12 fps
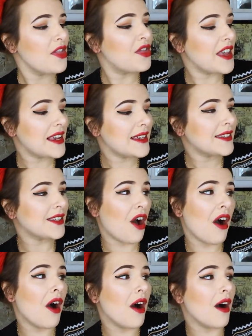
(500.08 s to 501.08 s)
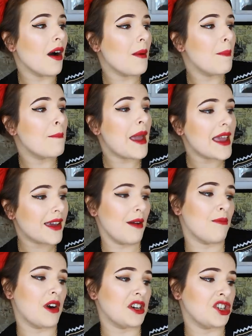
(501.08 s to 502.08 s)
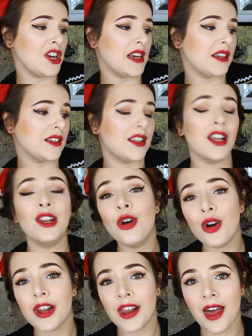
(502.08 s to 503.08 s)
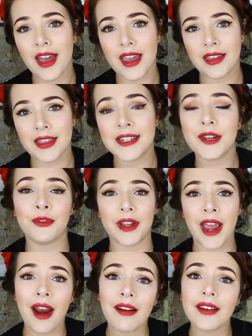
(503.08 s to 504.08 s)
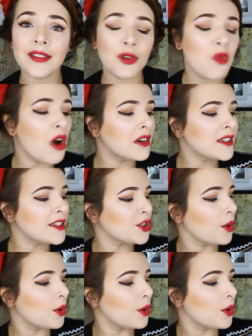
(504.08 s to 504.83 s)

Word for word: These are makeup brushes that look like the different character ones.